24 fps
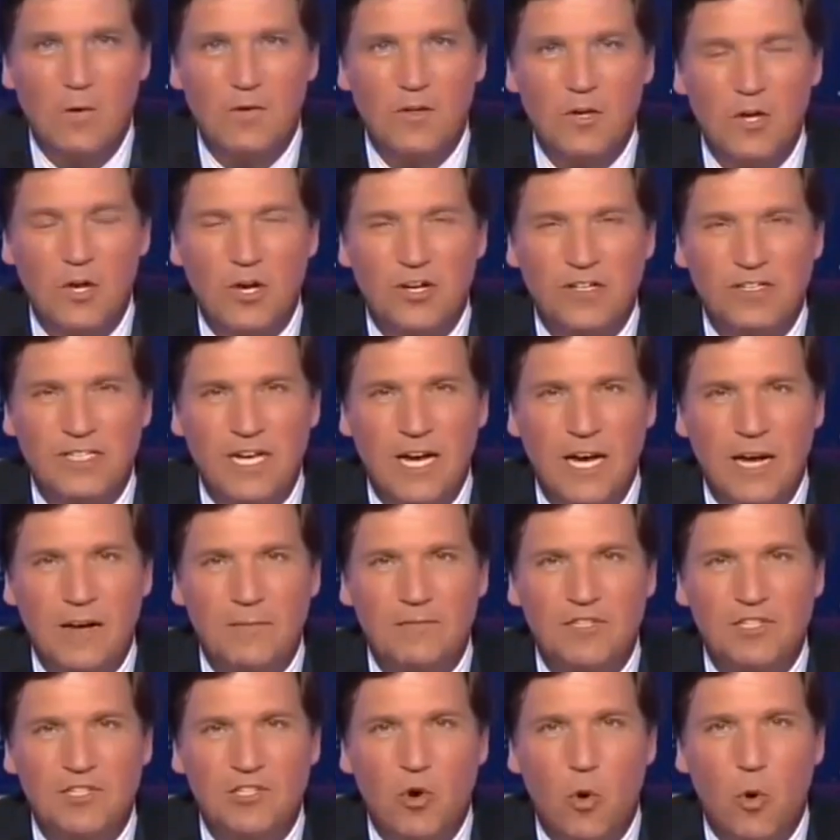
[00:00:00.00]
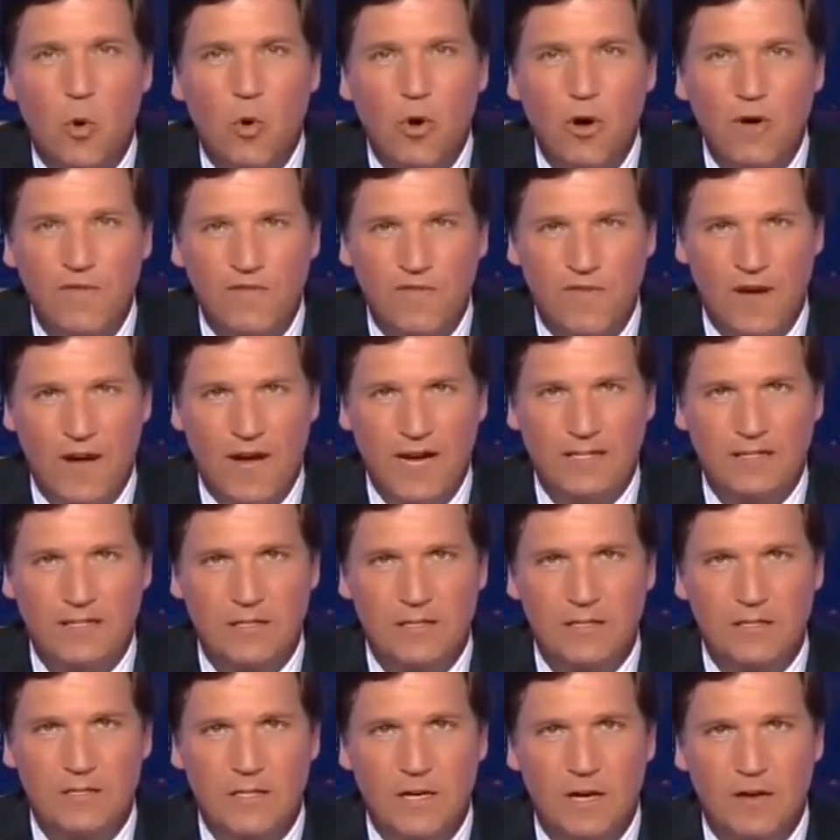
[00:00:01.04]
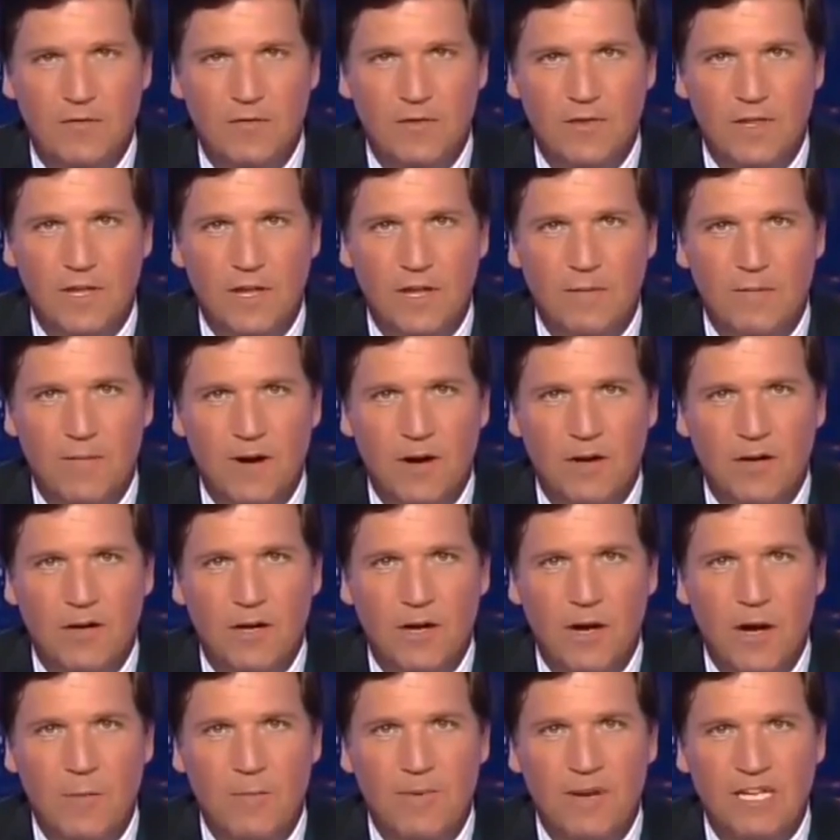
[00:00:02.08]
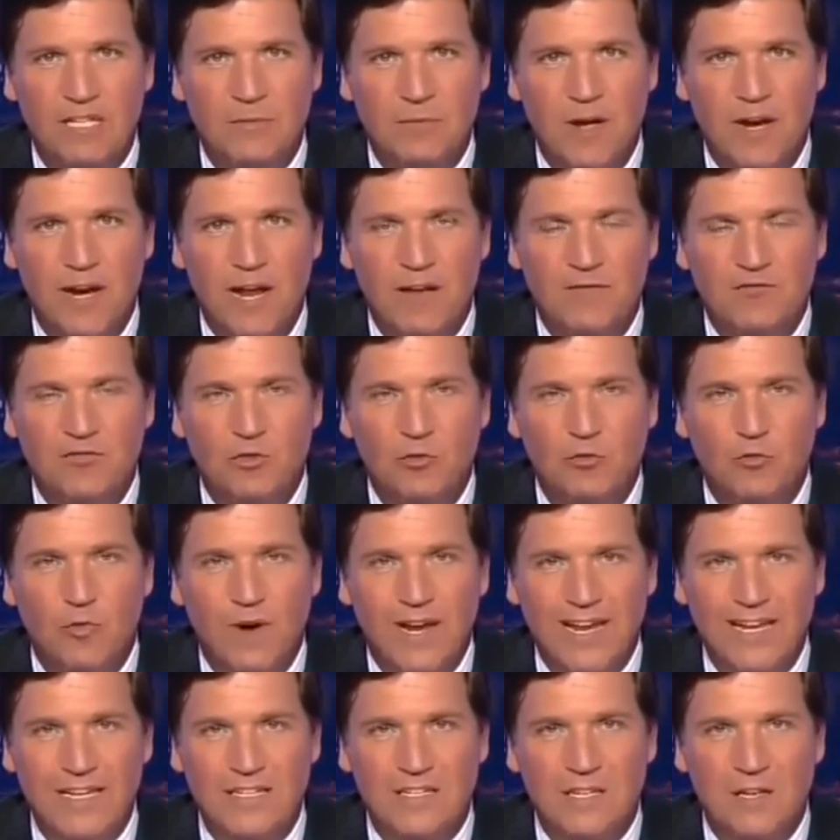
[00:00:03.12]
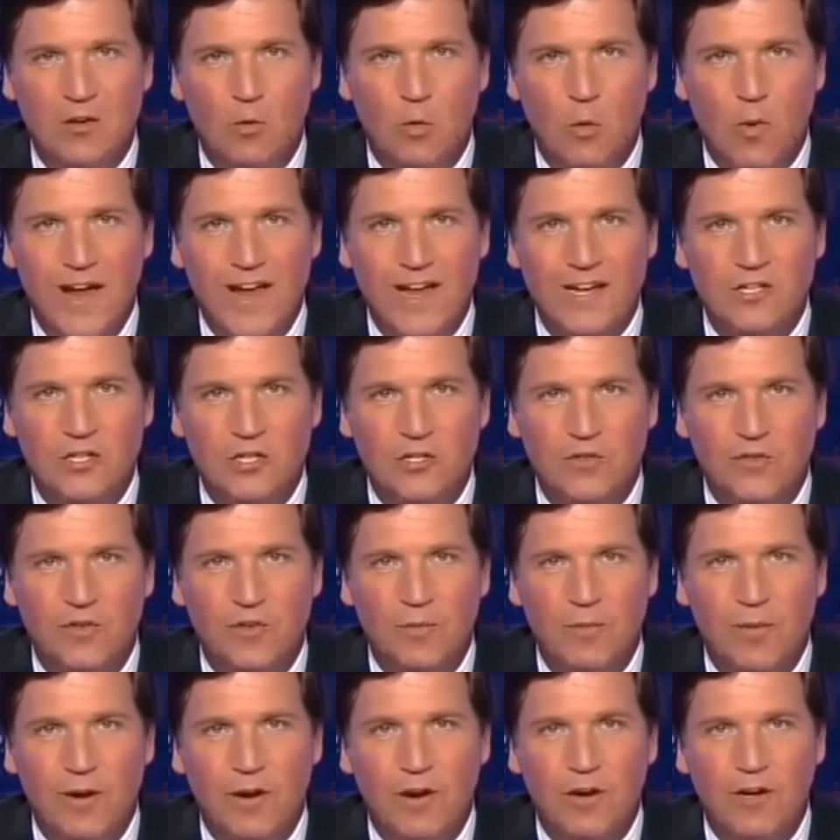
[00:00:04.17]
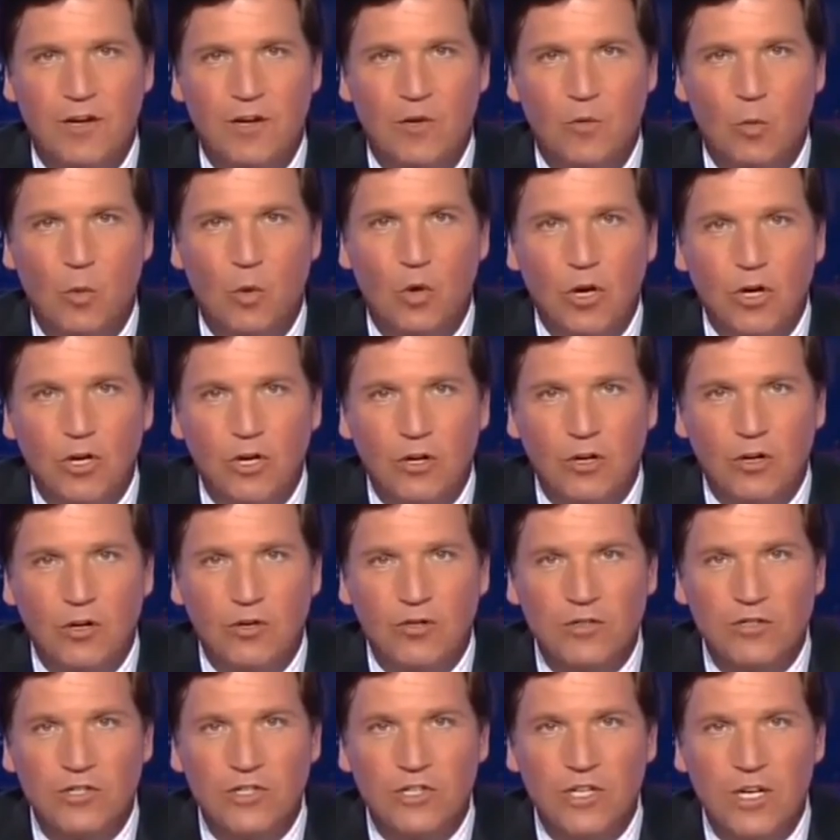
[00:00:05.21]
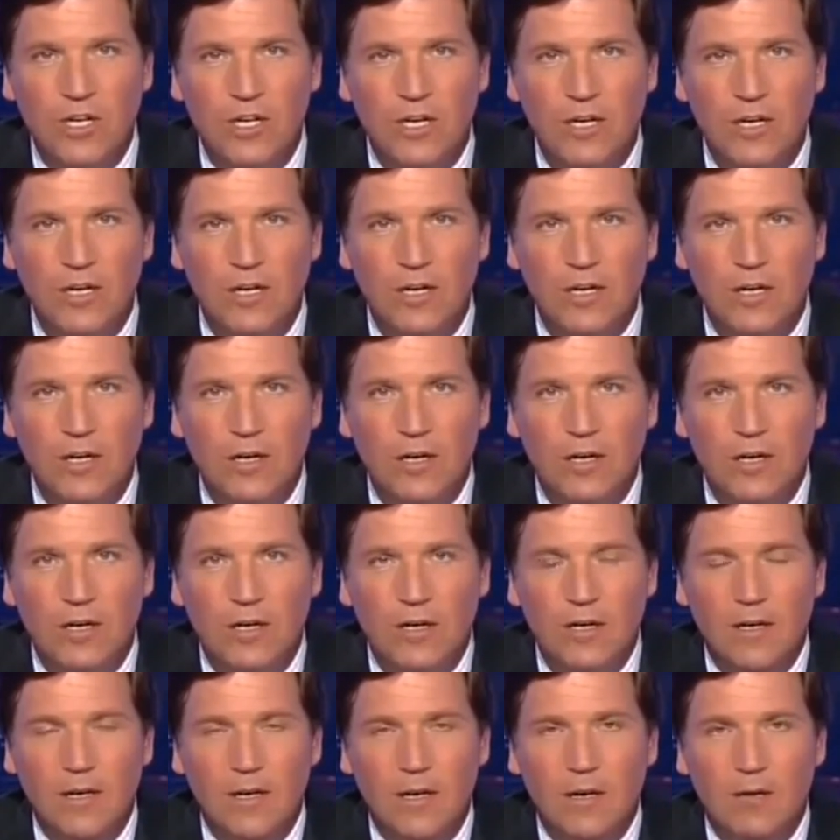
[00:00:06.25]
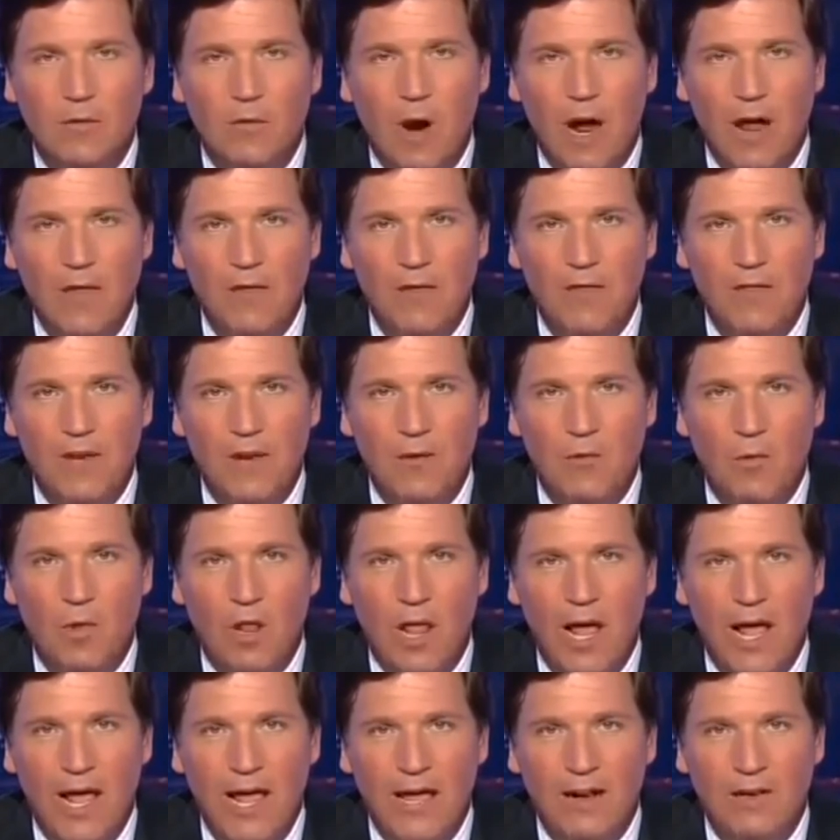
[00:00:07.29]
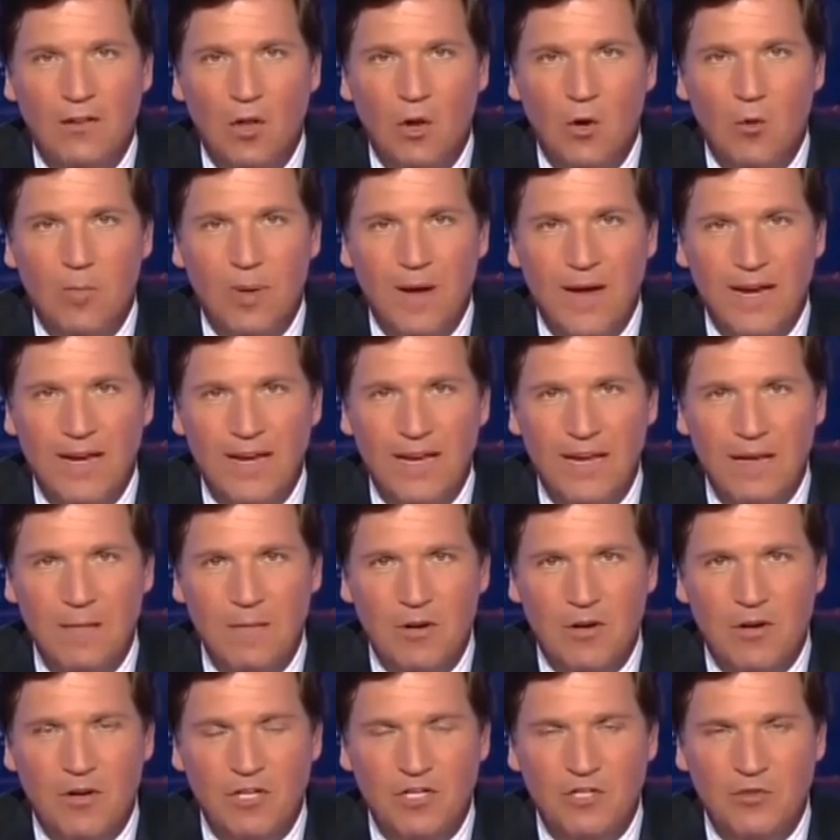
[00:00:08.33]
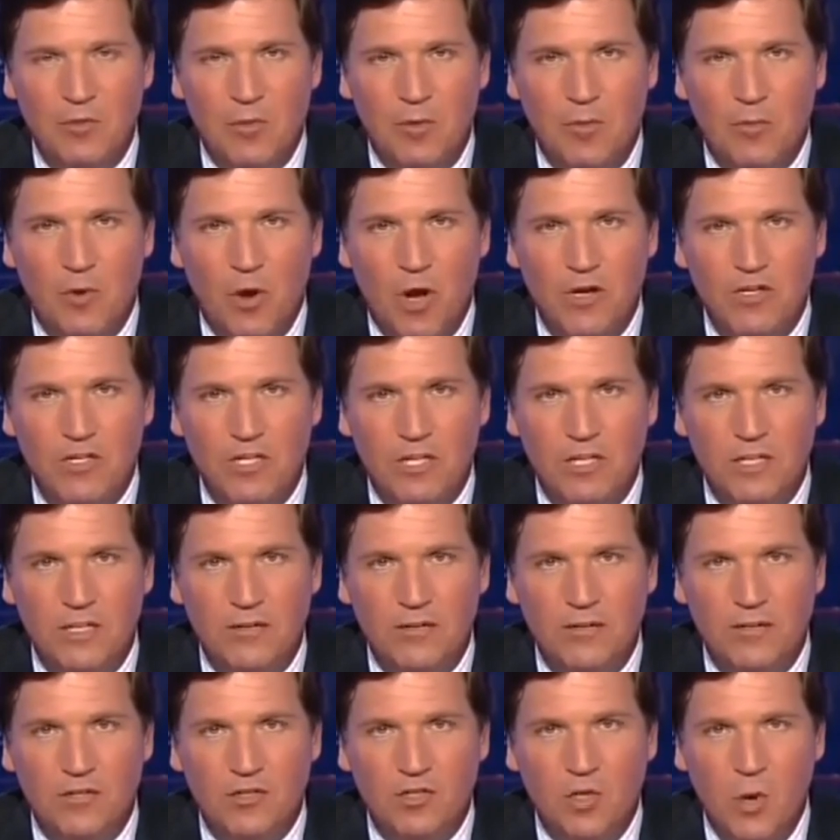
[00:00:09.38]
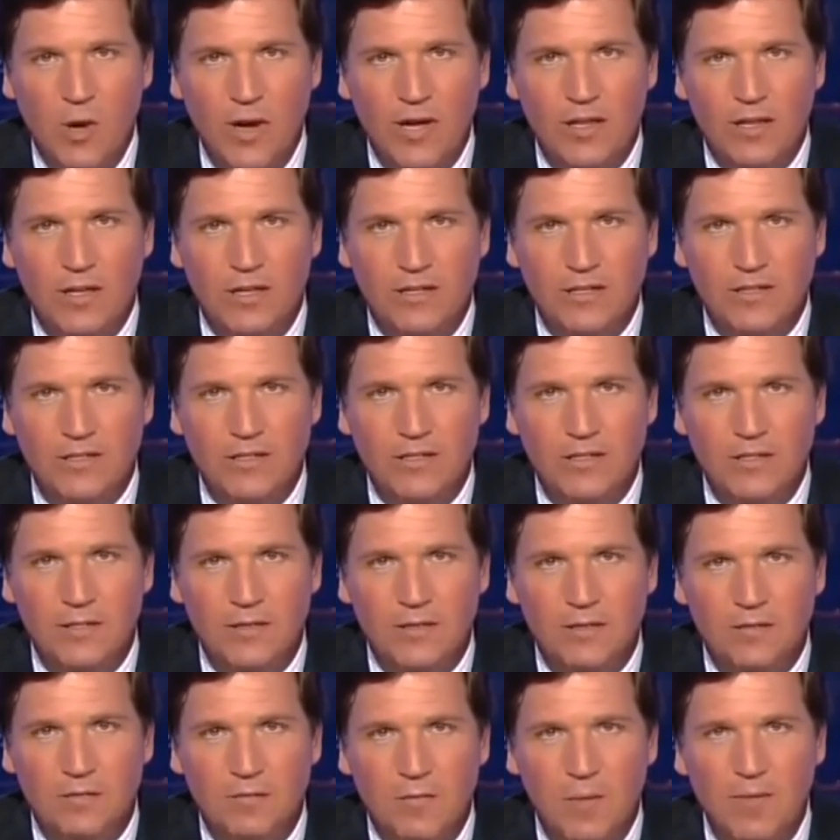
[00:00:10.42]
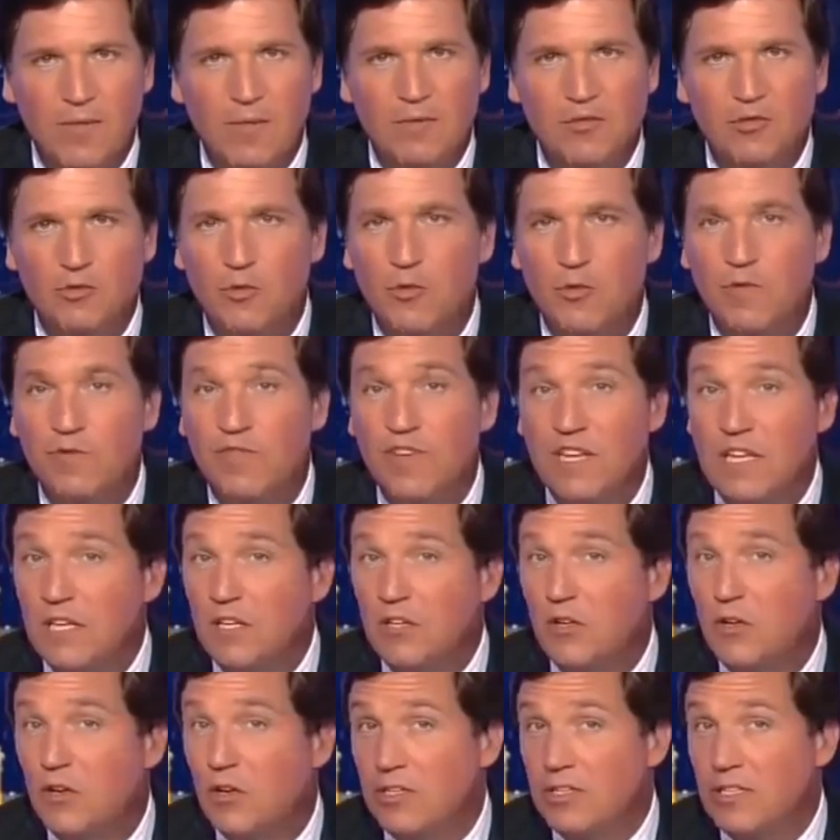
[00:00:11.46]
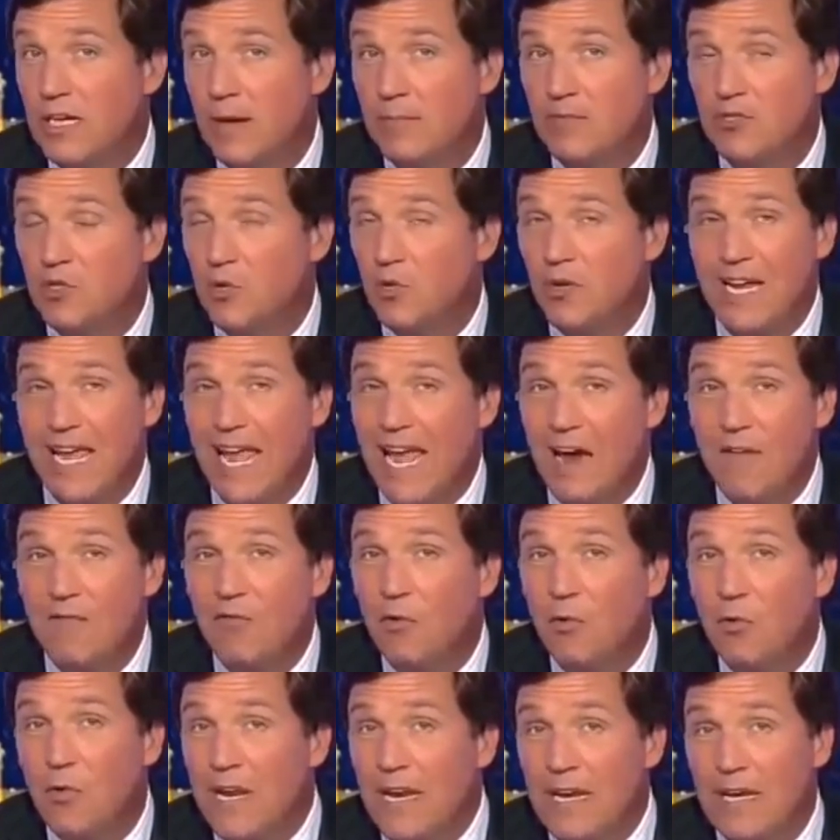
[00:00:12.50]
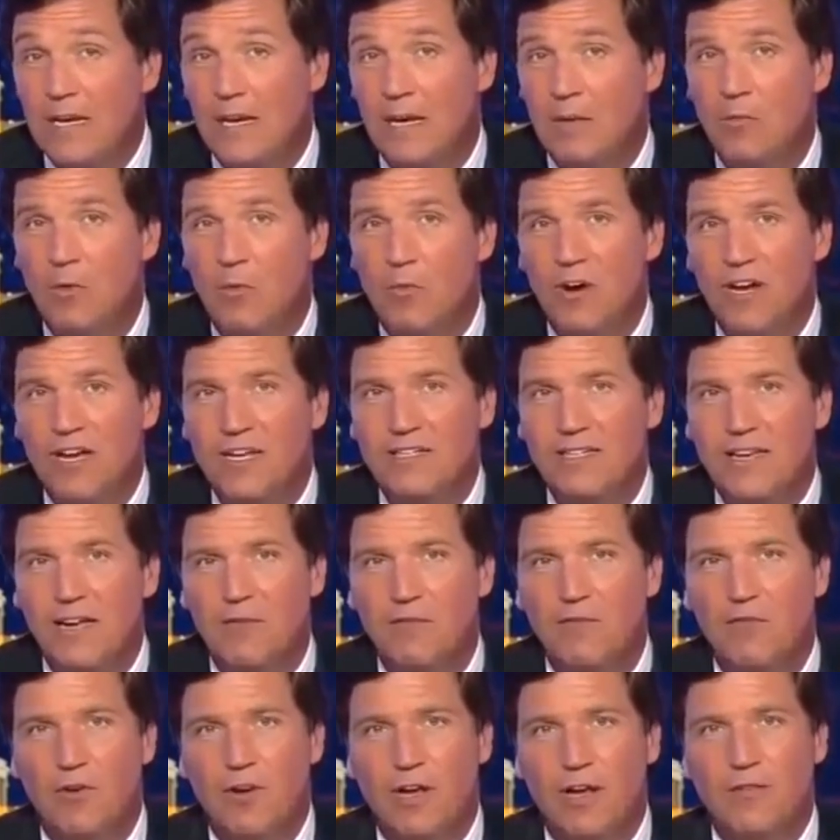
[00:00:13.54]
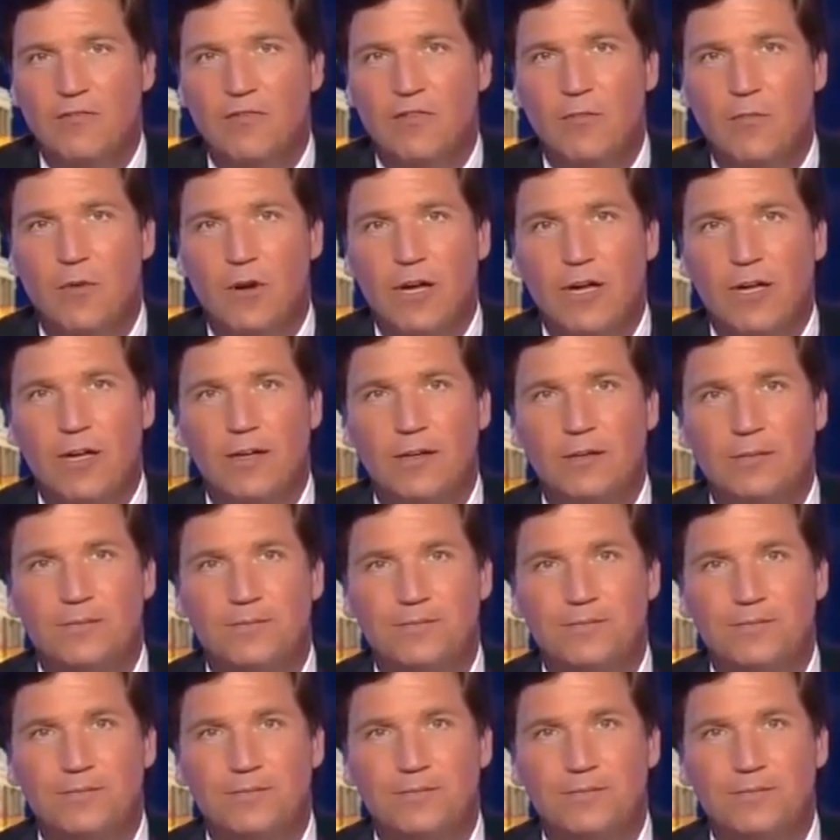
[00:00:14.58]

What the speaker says: Well, the New York Times is horrified to discover that American companies might have to raise their wages for American workers rather than rely on low-paid immigrants from abroad to clean their toilets. Probably the most revealing New York Times story ever written, and we'll break it down for you after the break.